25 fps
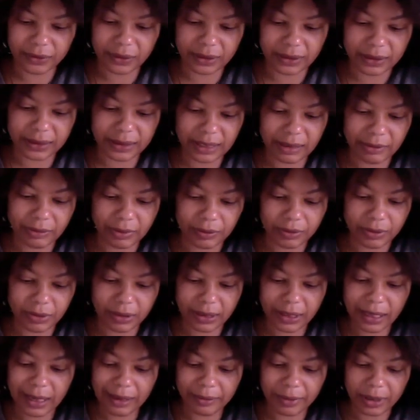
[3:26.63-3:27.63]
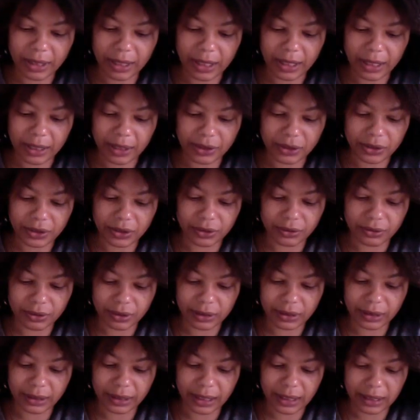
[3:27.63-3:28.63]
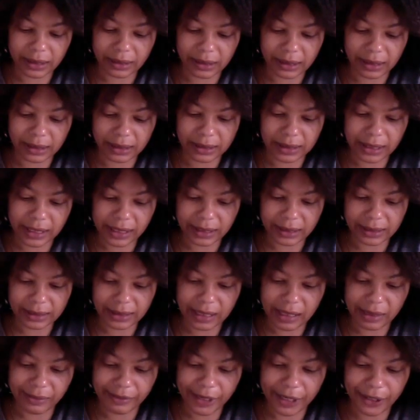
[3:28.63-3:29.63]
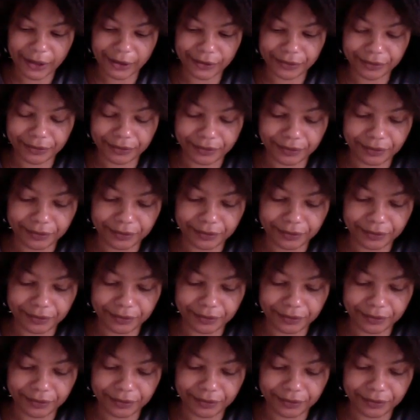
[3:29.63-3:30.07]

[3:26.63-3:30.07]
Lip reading: It's time to put that behind you and again, kind of take a time out.